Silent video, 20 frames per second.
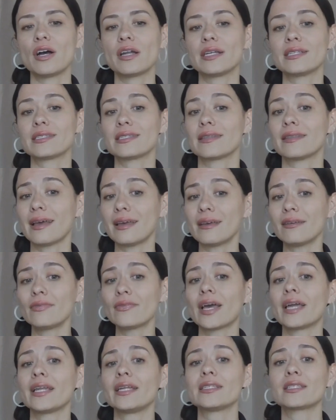on his
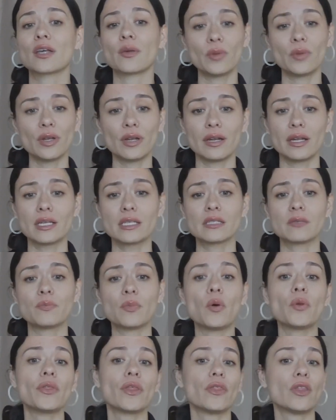life and his communities,
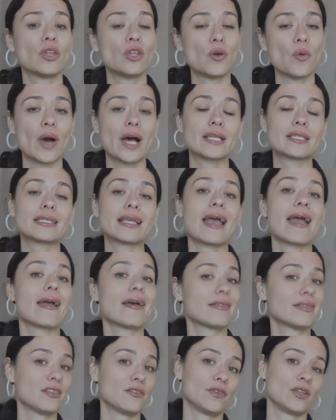both in the U.S.
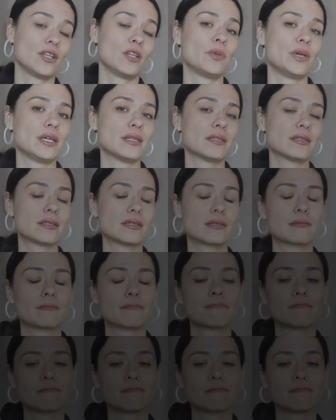and the Philippines.